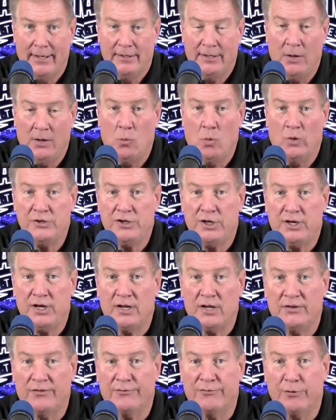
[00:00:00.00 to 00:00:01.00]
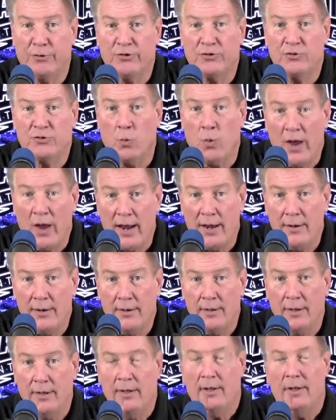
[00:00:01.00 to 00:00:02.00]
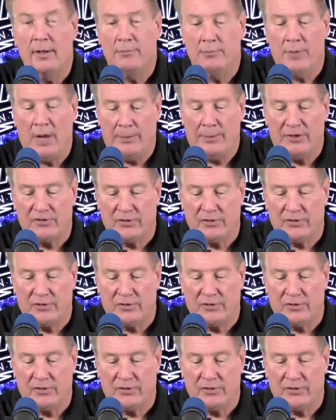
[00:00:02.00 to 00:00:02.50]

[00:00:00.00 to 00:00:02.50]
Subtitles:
Then once you get the first win, maybe